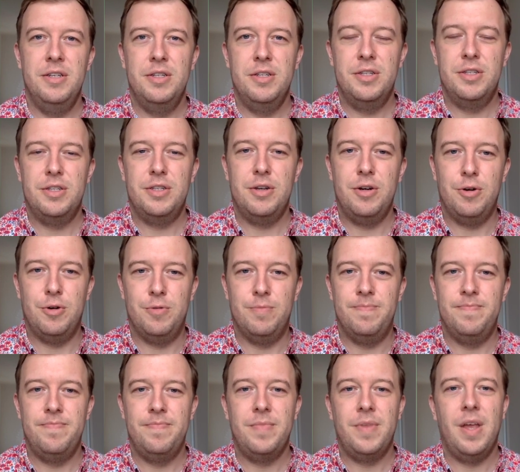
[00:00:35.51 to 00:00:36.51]
So
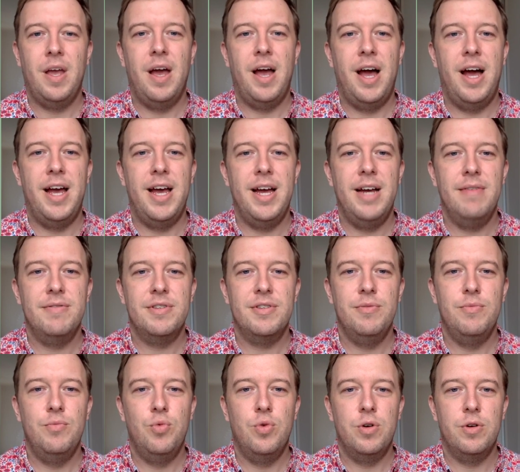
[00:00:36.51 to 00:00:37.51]
I have
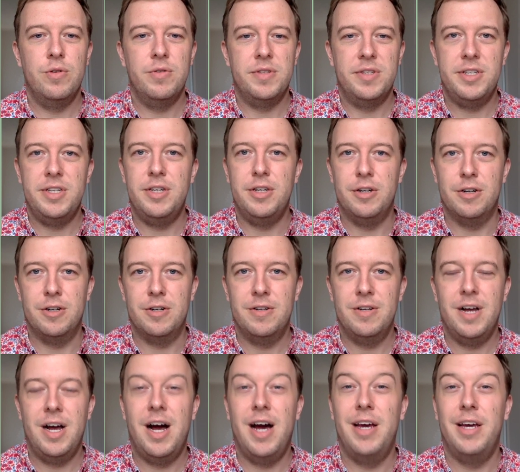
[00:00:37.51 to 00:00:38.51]
some words here.
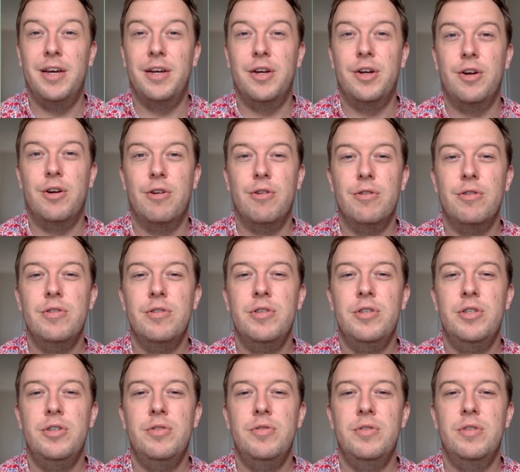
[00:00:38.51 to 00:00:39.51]
I encourage
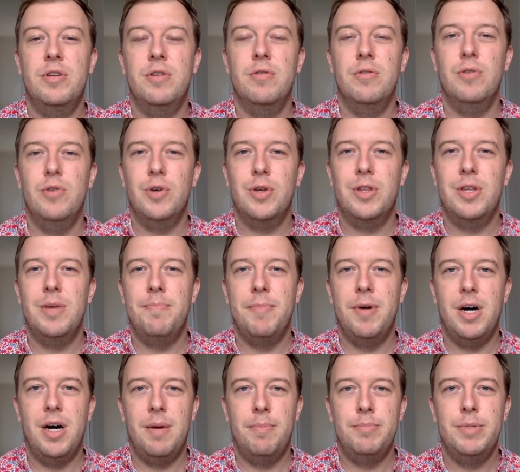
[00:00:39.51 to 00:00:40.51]
you to look them
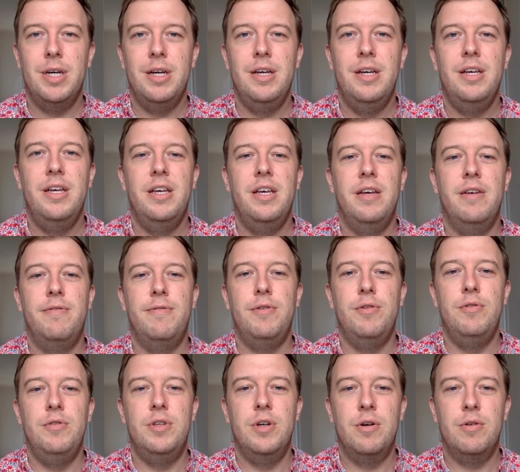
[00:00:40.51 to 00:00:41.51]
up if you
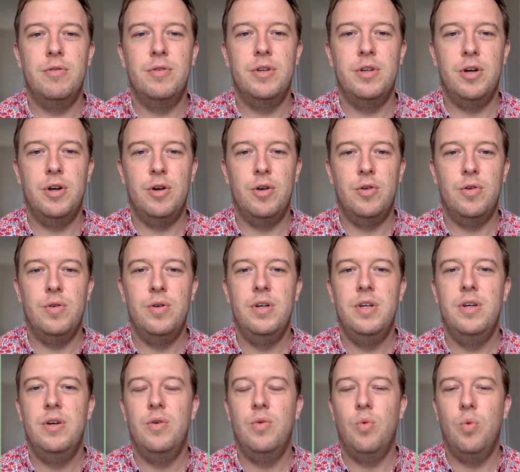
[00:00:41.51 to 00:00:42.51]
don't know
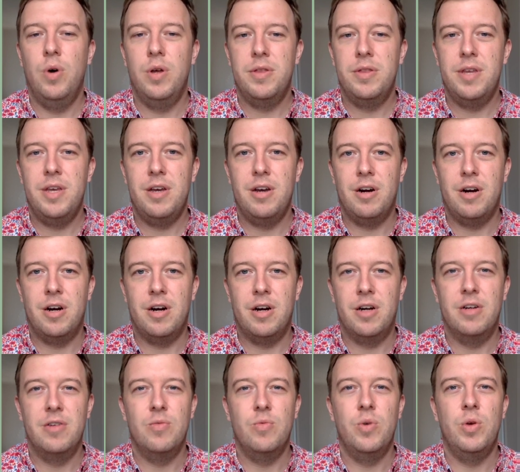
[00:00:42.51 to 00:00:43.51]
what they are.
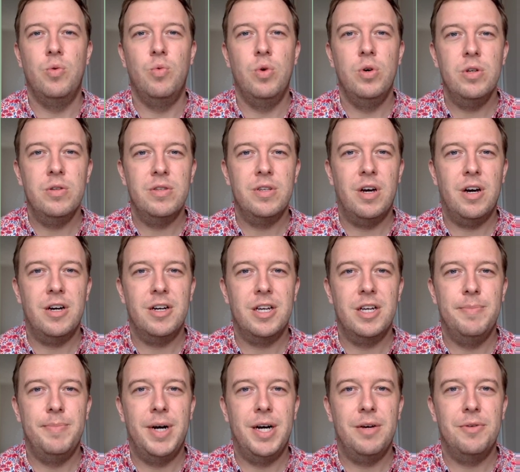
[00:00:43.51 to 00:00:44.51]
We will talk
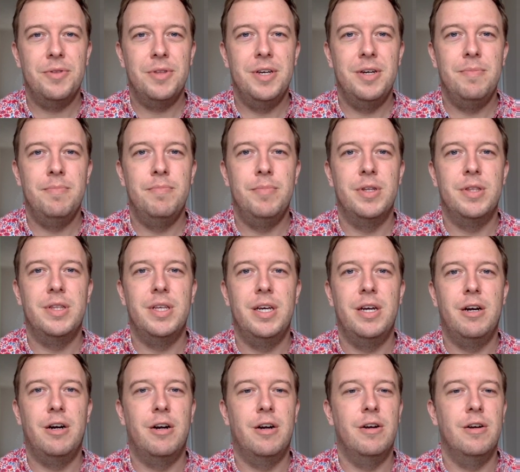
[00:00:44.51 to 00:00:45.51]
about them, but they
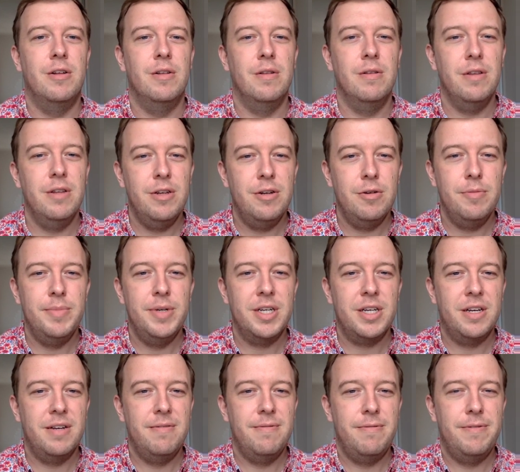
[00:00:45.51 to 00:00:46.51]
are a little bit
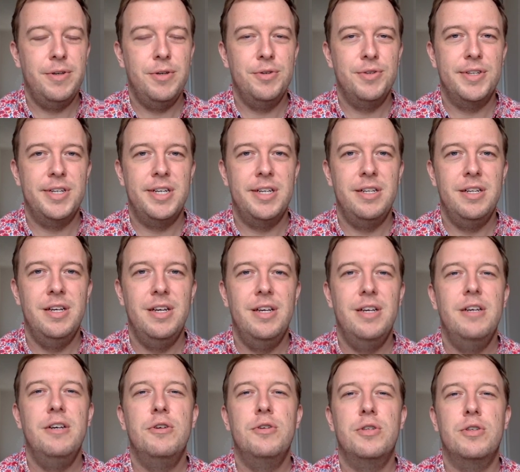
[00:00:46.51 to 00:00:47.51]
confusing,
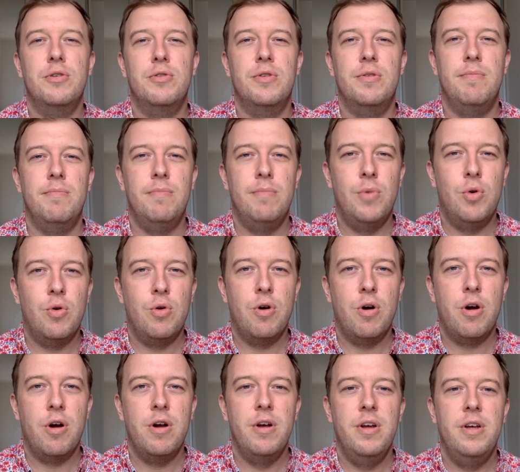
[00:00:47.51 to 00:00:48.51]
so the
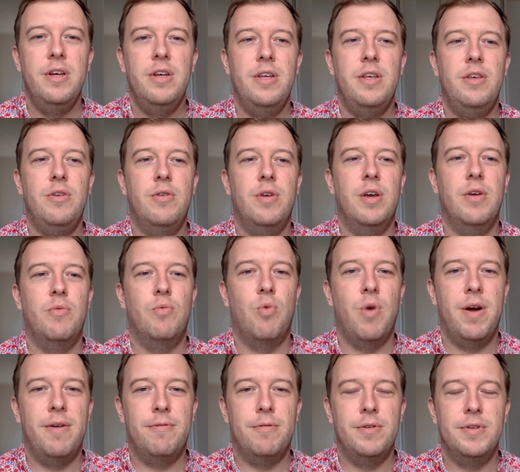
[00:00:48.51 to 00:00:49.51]
more you can
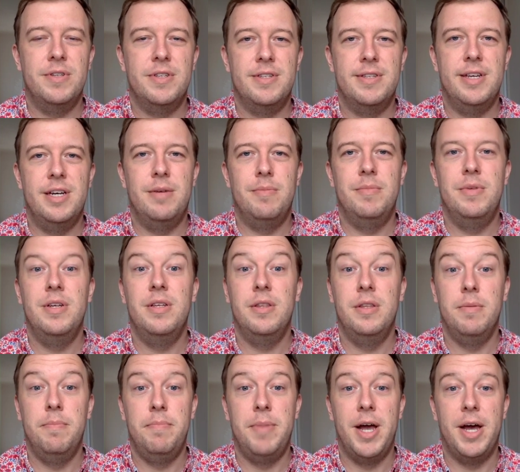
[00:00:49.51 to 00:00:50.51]
reference them, the
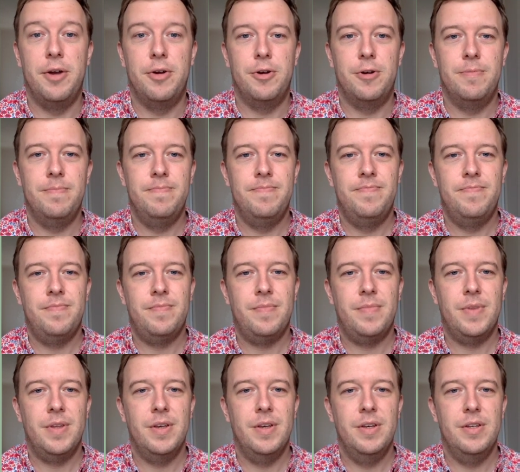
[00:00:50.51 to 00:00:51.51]
better.
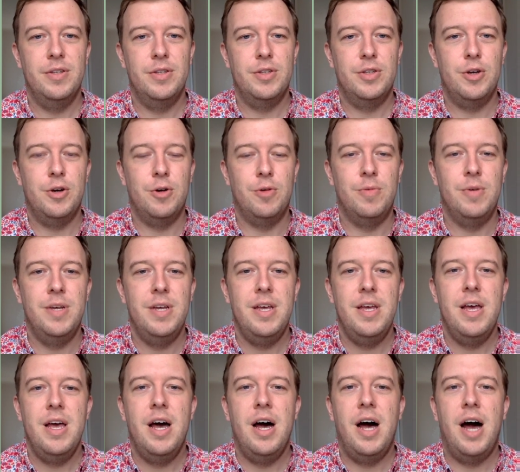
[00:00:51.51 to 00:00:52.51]
So
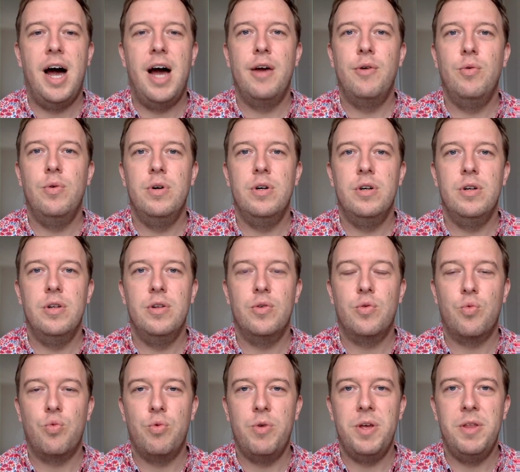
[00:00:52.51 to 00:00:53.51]
I will
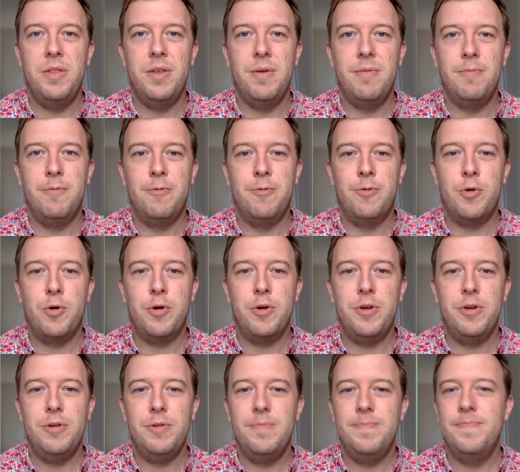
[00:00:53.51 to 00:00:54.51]
read them for
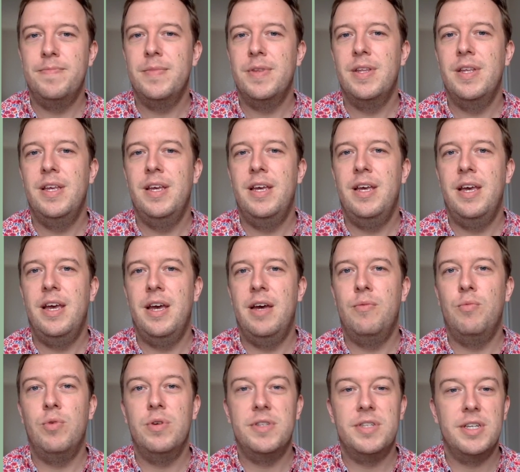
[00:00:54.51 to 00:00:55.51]
you.
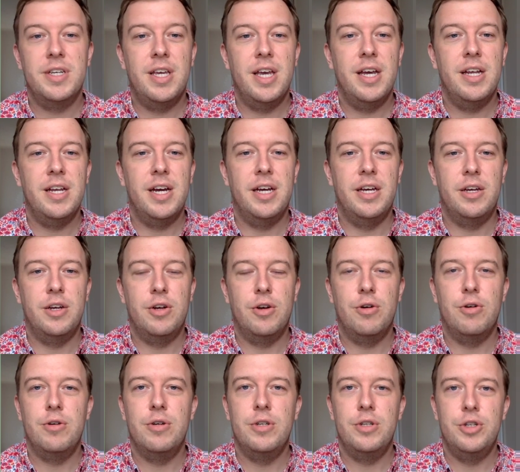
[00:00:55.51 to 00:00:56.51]
And once again, I
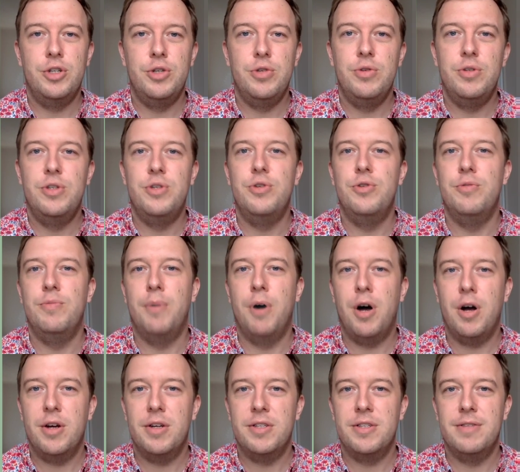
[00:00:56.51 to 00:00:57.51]
encourage you to
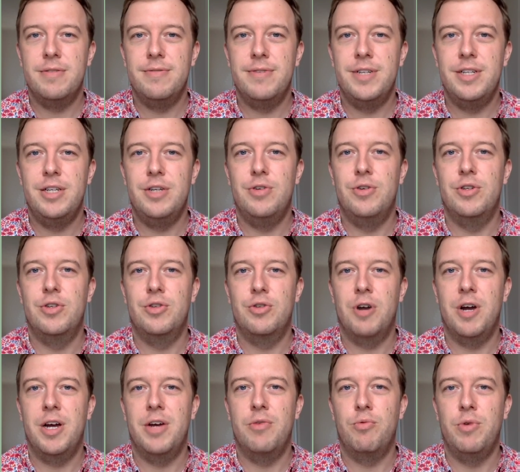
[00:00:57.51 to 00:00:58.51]
pause the video and
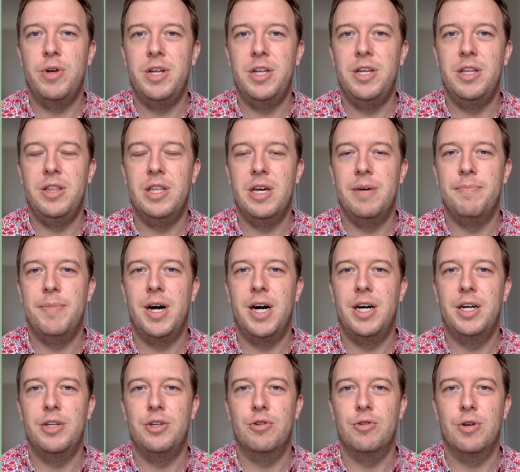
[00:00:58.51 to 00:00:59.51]
try reading them
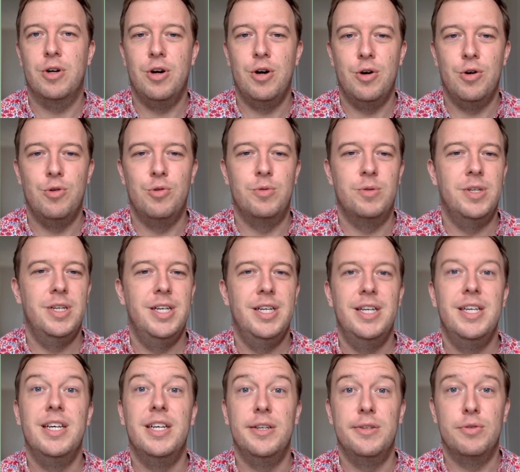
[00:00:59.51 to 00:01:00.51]
on your own
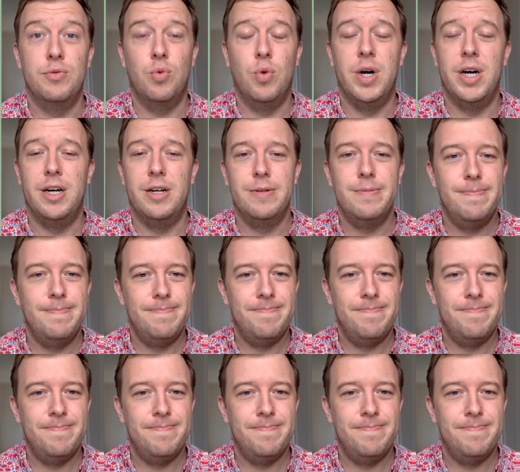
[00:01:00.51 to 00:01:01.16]
as well.